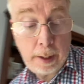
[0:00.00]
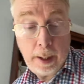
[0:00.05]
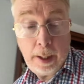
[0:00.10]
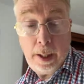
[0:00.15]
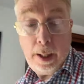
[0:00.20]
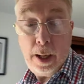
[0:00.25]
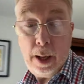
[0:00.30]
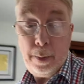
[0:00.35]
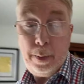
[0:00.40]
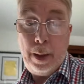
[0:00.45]

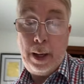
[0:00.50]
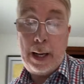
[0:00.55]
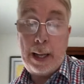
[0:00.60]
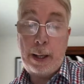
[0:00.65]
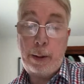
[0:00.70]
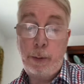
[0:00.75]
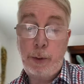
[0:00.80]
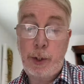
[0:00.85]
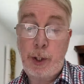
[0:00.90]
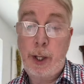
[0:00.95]
the, uh, the
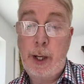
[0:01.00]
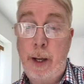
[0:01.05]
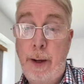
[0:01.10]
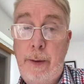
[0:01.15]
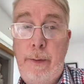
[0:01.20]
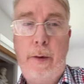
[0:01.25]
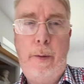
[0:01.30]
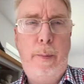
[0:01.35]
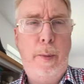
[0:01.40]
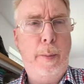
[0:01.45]
lounge
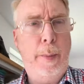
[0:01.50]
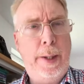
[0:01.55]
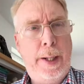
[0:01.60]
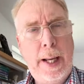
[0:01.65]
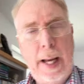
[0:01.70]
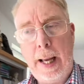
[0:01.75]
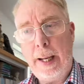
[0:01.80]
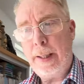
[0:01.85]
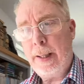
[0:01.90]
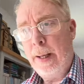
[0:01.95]
for Mum and
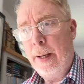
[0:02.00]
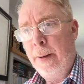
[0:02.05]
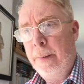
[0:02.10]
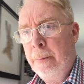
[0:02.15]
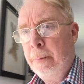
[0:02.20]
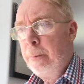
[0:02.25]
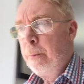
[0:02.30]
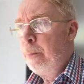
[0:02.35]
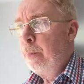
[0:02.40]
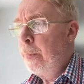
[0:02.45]
Dad.
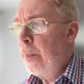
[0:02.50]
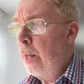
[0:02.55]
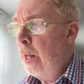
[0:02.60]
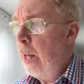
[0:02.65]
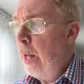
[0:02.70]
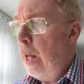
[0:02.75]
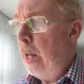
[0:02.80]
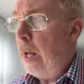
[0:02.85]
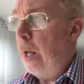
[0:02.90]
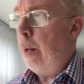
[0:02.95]

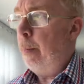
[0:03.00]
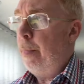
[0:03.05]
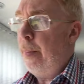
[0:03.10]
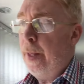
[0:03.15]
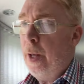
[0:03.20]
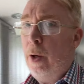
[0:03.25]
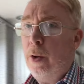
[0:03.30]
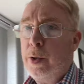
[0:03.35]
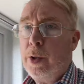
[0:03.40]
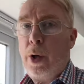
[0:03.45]
Um, they
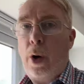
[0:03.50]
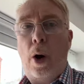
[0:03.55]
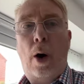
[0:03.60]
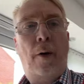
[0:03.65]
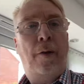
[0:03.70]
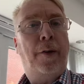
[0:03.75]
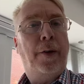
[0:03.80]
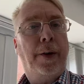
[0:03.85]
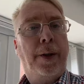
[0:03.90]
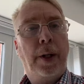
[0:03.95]
also
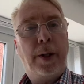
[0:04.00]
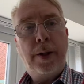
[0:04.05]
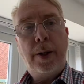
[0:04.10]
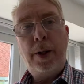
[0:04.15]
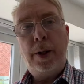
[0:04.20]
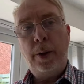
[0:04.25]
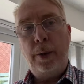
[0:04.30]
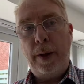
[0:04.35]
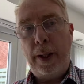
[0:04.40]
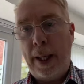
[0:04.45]
offered to
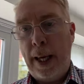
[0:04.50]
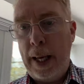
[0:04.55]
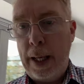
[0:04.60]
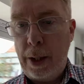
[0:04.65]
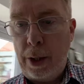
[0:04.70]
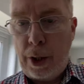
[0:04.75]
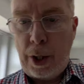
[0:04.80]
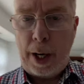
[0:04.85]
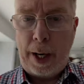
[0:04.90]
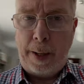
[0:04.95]
do the
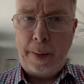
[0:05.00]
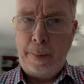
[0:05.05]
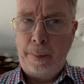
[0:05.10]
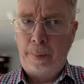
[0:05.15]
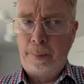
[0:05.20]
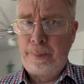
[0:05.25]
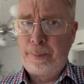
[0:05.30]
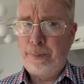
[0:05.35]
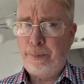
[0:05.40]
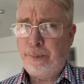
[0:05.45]
kitchen.
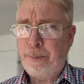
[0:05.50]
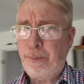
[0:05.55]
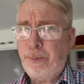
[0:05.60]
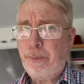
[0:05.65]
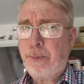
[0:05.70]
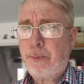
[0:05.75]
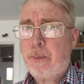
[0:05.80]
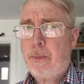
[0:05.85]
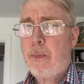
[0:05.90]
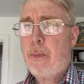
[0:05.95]

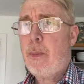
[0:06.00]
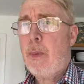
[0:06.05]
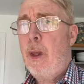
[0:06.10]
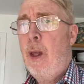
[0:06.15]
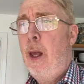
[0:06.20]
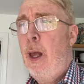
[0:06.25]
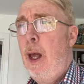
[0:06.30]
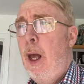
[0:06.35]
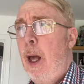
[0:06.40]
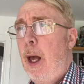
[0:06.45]

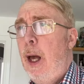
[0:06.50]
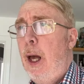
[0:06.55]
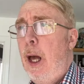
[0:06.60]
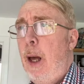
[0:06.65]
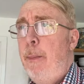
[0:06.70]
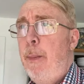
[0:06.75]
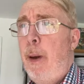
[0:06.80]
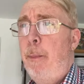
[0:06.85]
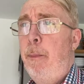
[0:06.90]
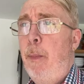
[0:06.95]

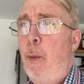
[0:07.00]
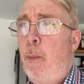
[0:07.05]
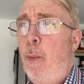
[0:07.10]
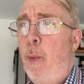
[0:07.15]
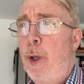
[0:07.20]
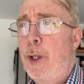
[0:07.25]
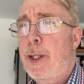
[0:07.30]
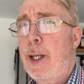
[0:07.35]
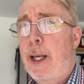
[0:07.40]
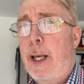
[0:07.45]
Um, and Mum
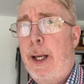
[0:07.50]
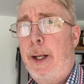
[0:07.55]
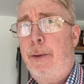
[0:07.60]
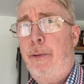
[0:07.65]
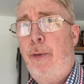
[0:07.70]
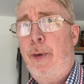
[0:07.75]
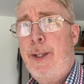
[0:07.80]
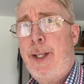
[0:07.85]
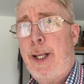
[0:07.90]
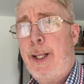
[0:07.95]
was kind of
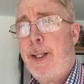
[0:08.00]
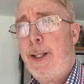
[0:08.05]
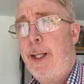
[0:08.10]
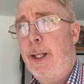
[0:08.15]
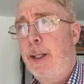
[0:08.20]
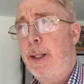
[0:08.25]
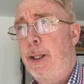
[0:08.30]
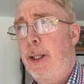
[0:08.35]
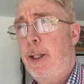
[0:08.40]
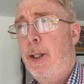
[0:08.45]

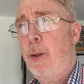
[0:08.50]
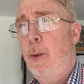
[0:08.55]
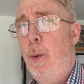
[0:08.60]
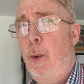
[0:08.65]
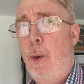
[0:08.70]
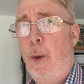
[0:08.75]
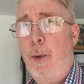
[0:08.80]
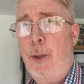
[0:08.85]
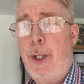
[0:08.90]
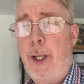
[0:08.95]
resistant
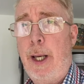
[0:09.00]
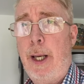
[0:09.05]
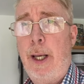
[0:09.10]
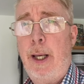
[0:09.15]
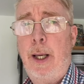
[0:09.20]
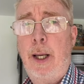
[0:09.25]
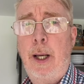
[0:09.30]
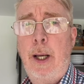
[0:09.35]
towards it.